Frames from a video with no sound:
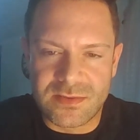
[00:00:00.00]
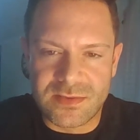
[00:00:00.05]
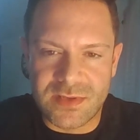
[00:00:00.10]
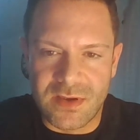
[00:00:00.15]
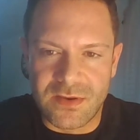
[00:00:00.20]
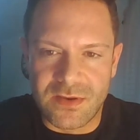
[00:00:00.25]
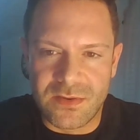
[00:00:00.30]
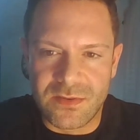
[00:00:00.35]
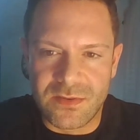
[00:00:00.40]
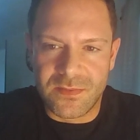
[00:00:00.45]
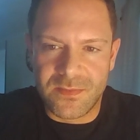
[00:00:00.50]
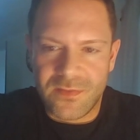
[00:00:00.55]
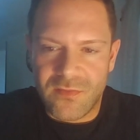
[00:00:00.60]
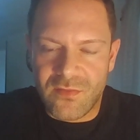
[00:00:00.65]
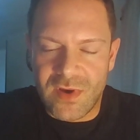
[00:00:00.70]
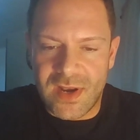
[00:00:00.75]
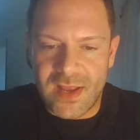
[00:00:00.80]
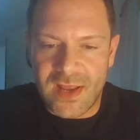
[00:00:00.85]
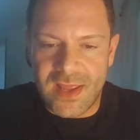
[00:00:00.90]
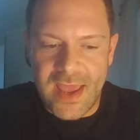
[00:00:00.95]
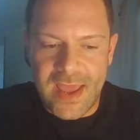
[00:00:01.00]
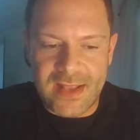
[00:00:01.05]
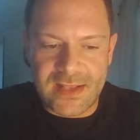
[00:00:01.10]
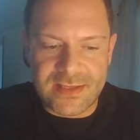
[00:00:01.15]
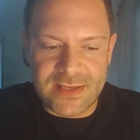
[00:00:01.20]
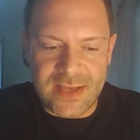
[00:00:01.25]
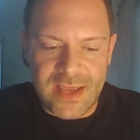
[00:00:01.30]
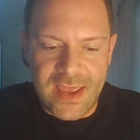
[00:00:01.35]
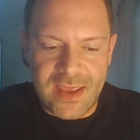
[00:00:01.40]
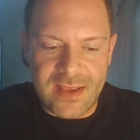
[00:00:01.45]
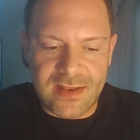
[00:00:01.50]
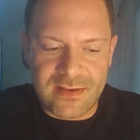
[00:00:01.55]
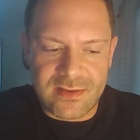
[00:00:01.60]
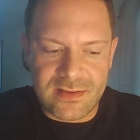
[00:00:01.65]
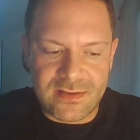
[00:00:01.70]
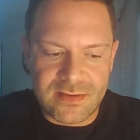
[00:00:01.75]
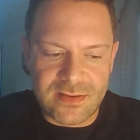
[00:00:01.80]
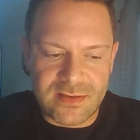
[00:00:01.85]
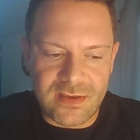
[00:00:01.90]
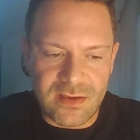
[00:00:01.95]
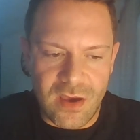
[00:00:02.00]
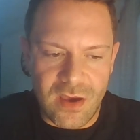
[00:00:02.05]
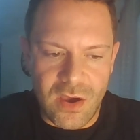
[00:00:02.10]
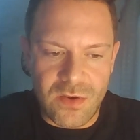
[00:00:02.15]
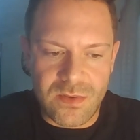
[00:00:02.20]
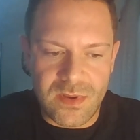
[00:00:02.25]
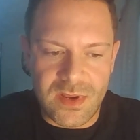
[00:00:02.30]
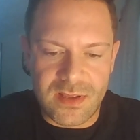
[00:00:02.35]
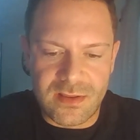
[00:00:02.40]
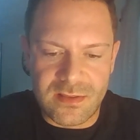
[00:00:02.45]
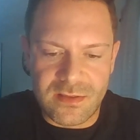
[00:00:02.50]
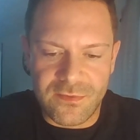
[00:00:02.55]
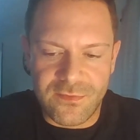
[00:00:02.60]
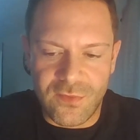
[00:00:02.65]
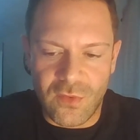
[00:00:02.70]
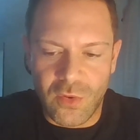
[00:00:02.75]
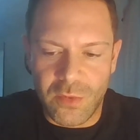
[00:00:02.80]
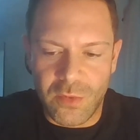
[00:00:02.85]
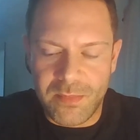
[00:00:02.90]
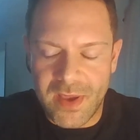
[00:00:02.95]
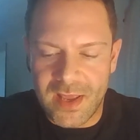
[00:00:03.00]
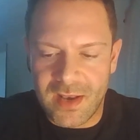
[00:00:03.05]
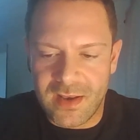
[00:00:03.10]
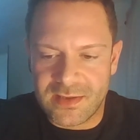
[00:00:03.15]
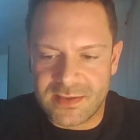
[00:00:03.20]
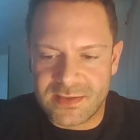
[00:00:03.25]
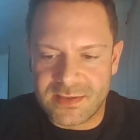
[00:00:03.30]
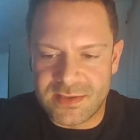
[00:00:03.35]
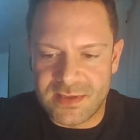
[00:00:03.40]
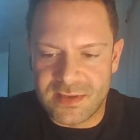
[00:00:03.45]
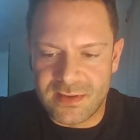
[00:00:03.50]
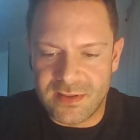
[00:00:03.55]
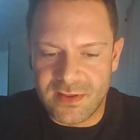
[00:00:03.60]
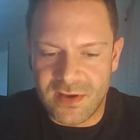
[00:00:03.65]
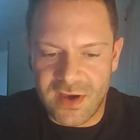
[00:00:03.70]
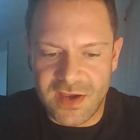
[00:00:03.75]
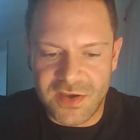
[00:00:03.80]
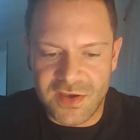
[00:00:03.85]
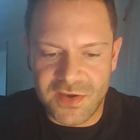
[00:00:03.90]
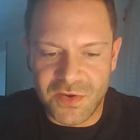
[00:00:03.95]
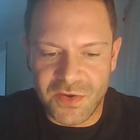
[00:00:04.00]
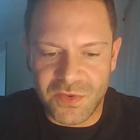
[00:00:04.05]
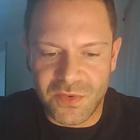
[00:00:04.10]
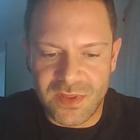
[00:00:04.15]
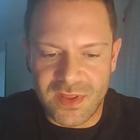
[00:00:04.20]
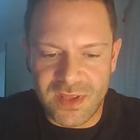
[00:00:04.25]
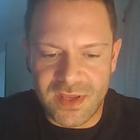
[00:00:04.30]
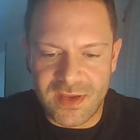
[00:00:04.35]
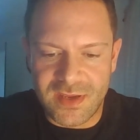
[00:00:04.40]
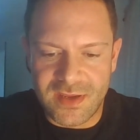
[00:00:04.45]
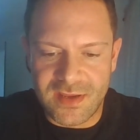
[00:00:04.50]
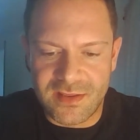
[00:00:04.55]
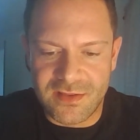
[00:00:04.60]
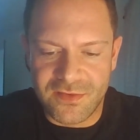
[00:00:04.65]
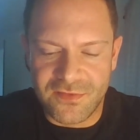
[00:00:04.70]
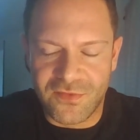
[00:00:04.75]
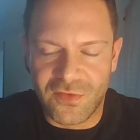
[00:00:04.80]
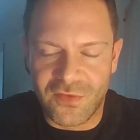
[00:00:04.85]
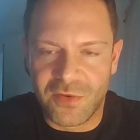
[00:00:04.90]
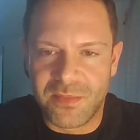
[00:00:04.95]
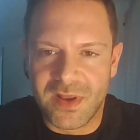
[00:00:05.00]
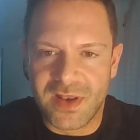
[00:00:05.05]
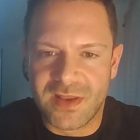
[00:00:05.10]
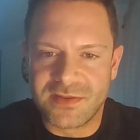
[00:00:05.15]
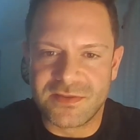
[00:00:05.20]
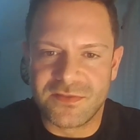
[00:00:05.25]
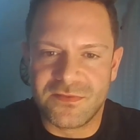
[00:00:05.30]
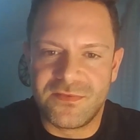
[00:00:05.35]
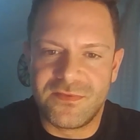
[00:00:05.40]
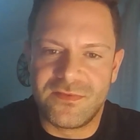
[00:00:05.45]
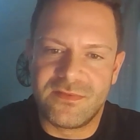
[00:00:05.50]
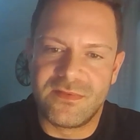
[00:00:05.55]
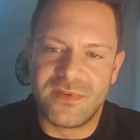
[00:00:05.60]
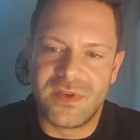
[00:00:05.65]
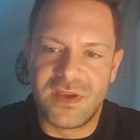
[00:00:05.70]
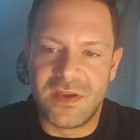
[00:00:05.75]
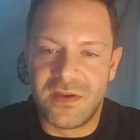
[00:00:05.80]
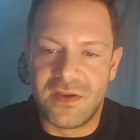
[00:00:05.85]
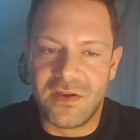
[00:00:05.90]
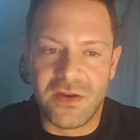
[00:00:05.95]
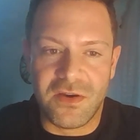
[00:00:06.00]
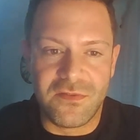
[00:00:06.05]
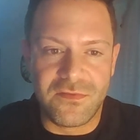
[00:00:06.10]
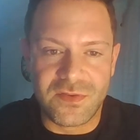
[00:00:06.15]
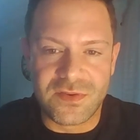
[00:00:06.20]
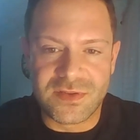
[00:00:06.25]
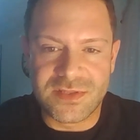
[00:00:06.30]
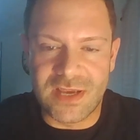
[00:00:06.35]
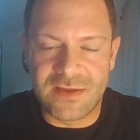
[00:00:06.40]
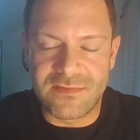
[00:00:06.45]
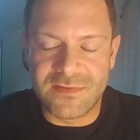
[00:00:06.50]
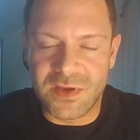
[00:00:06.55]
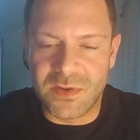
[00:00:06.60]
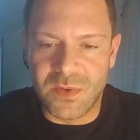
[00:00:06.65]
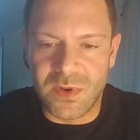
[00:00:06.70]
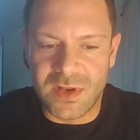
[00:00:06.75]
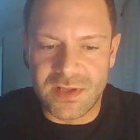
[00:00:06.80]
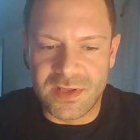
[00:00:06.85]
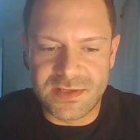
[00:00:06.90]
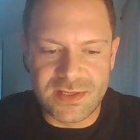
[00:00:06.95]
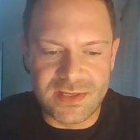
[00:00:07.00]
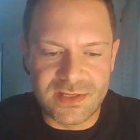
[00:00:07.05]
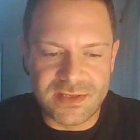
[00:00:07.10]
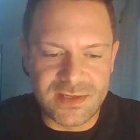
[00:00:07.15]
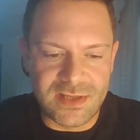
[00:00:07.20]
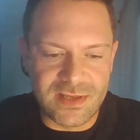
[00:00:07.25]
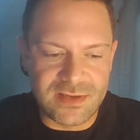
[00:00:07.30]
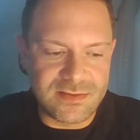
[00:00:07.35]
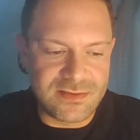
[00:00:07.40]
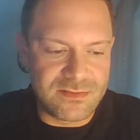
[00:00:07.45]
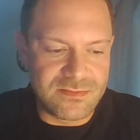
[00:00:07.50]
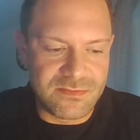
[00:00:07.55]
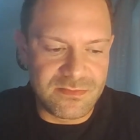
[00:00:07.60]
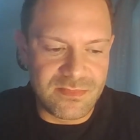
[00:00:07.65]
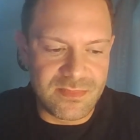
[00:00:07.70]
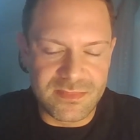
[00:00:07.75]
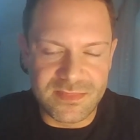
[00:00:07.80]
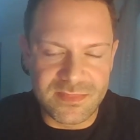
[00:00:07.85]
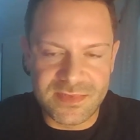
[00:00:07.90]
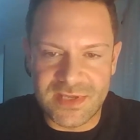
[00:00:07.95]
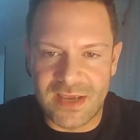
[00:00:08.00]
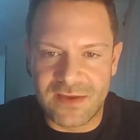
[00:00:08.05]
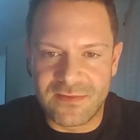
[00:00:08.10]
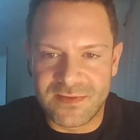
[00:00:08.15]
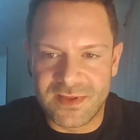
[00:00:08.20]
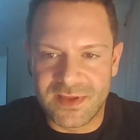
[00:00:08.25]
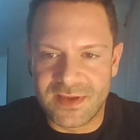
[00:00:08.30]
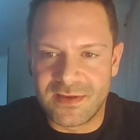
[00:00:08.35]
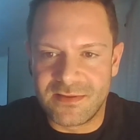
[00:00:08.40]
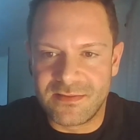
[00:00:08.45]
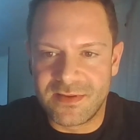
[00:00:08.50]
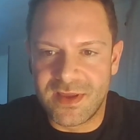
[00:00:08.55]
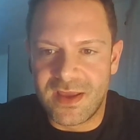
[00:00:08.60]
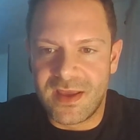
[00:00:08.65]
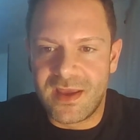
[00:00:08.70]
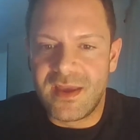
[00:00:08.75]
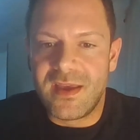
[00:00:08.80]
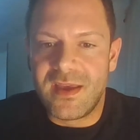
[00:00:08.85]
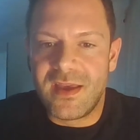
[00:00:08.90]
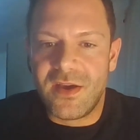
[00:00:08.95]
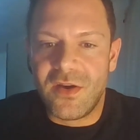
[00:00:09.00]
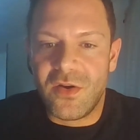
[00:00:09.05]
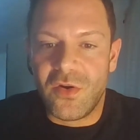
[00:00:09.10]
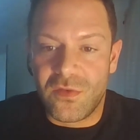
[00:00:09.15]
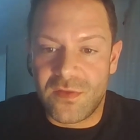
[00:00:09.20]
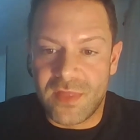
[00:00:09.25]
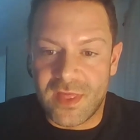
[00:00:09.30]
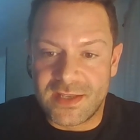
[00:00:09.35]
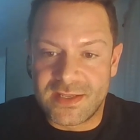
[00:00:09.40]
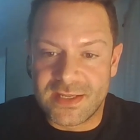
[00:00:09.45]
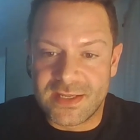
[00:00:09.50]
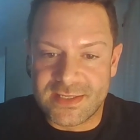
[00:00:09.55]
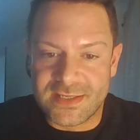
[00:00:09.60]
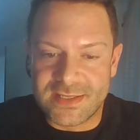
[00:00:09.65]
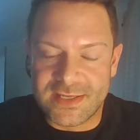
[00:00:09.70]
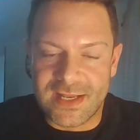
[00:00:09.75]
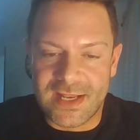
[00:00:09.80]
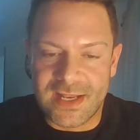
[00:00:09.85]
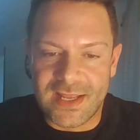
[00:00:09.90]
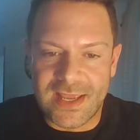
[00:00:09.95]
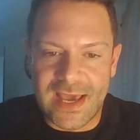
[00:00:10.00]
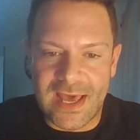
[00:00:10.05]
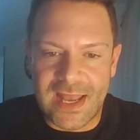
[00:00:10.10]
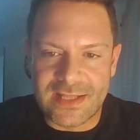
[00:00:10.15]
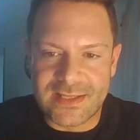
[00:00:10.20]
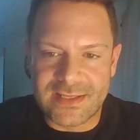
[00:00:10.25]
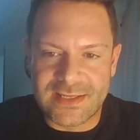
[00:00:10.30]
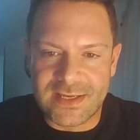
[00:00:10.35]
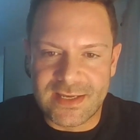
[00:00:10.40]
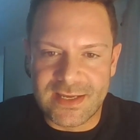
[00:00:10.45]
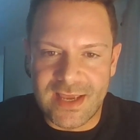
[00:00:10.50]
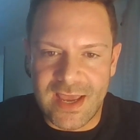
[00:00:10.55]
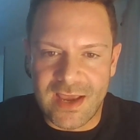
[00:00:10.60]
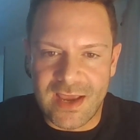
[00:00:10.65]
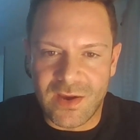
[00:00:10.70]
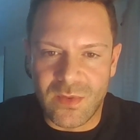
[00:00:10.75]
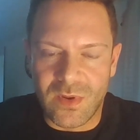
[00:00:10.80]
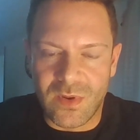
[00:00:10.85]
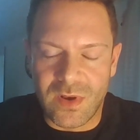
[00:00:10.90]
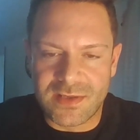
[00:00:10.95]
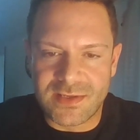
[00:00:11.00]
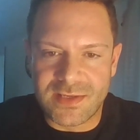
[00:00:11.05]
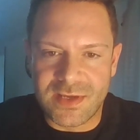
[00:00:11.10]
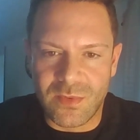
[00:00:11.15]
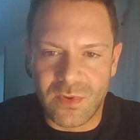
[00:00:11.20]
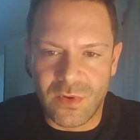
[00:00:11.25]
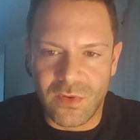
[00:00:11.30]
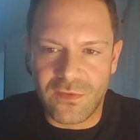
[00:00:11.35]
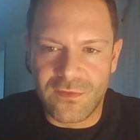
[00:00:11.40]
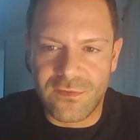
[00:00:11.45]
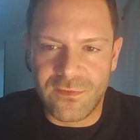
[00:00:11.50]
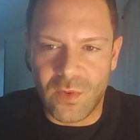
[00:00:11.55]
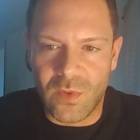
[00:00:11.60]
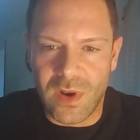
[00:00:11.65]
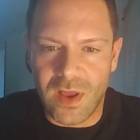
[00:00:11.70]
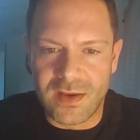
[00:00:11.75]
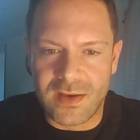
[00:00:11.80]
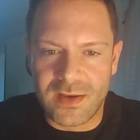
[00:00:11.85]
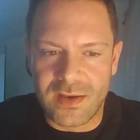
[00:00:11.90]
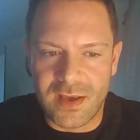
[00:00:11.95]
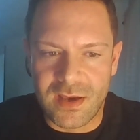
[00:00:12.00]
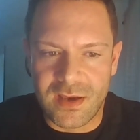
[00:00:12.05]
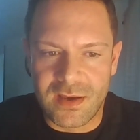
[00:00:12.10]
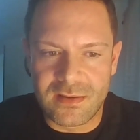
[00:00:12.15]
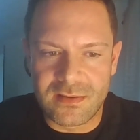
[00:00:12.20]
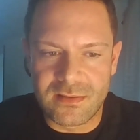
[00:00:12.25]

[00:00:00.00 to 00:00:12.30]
So really end to end owning the four pillars that I call the four pillars of food safety and quality. So that's safety, authenticity, legality, and quality would all fall under